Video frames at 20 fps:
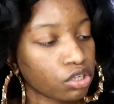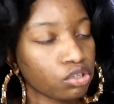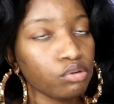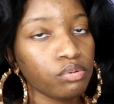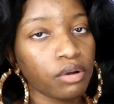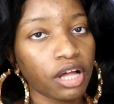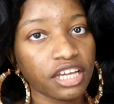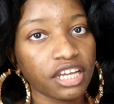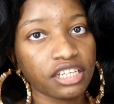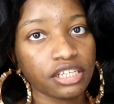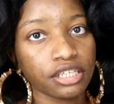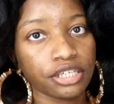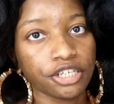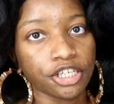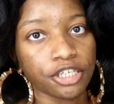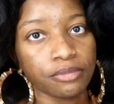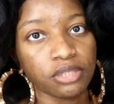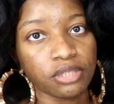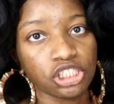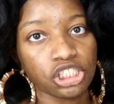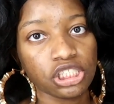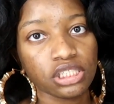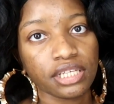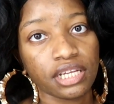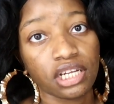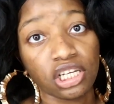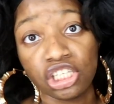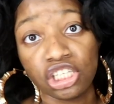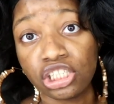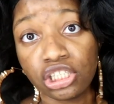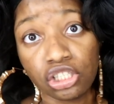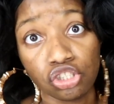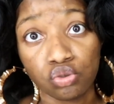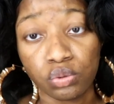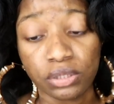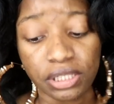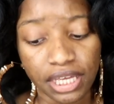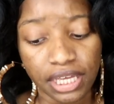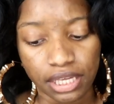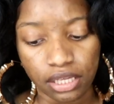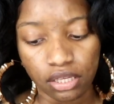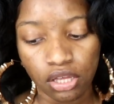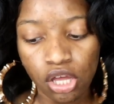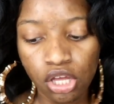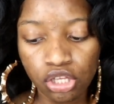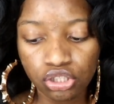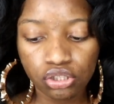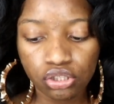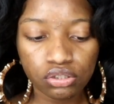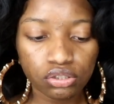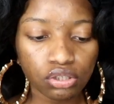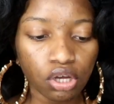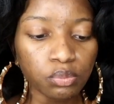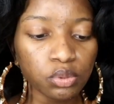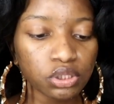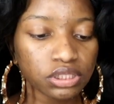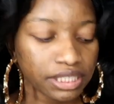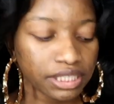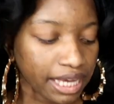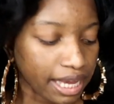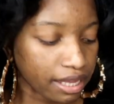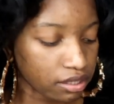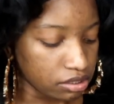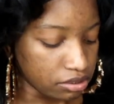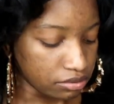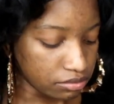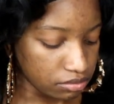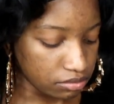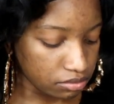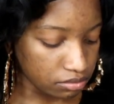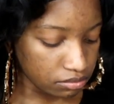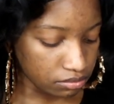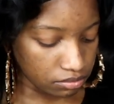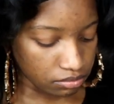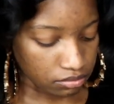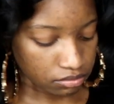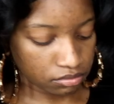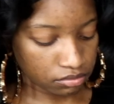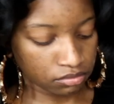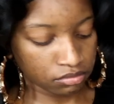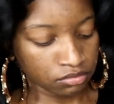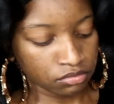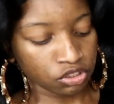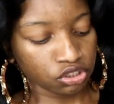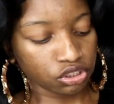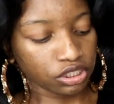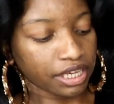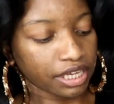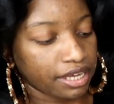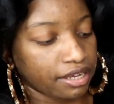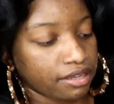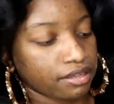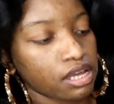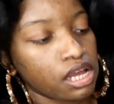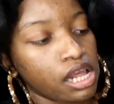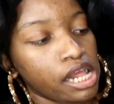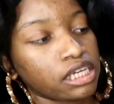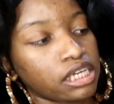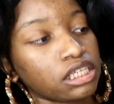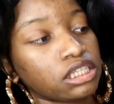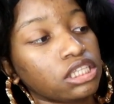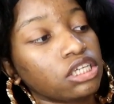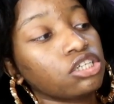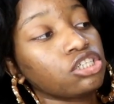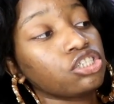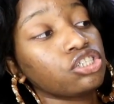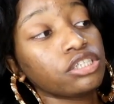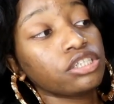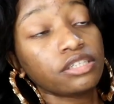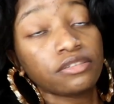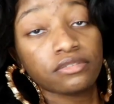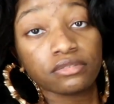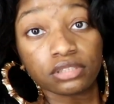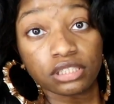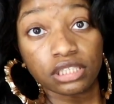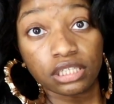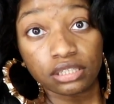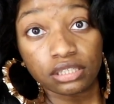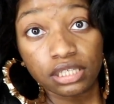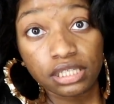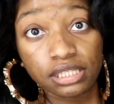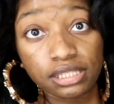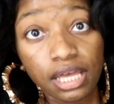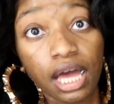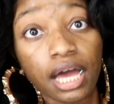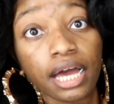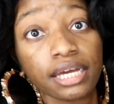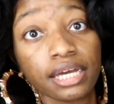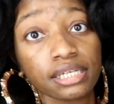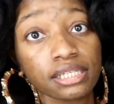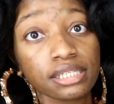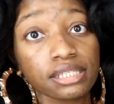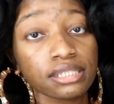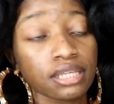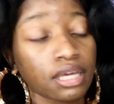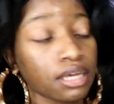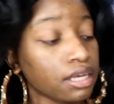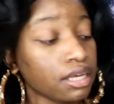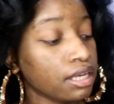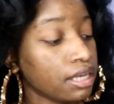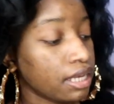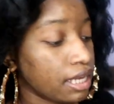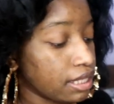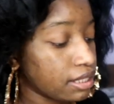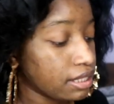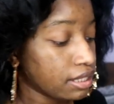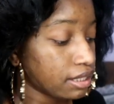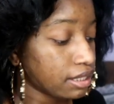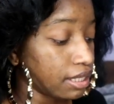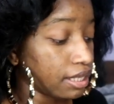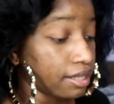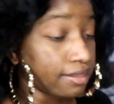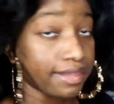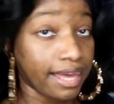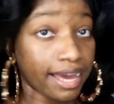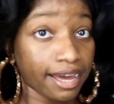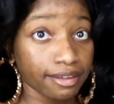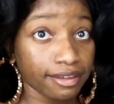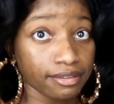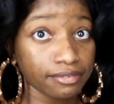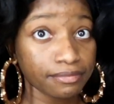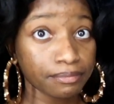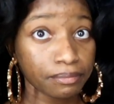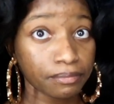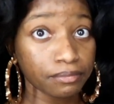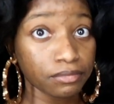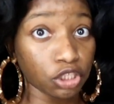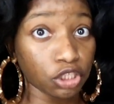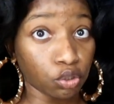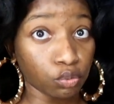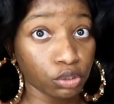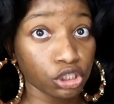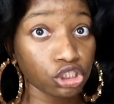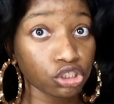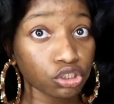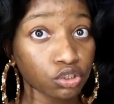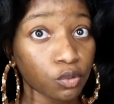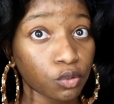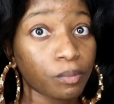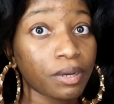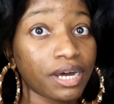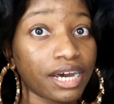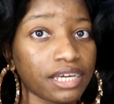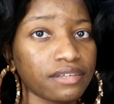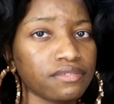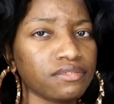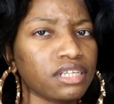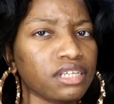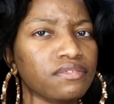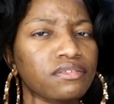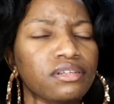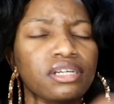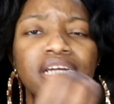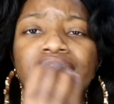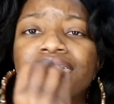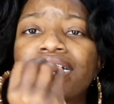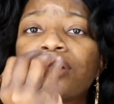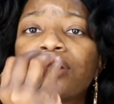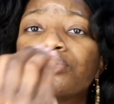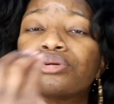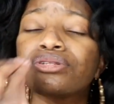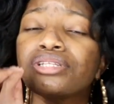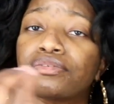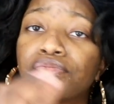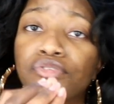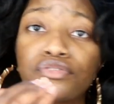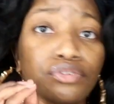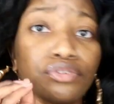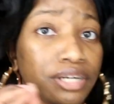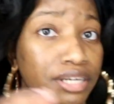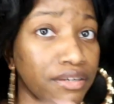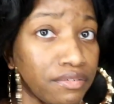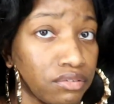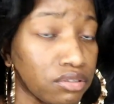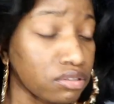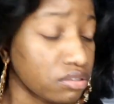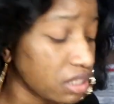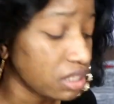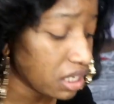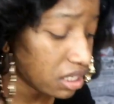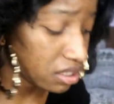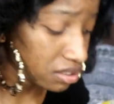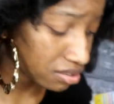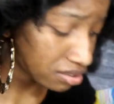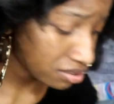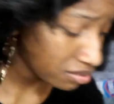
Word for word: you probably didn't hear it but she said 128 so it's almost a gallon so yeah get the 100 get this size and then get that the original pine flavor and i will love you forever like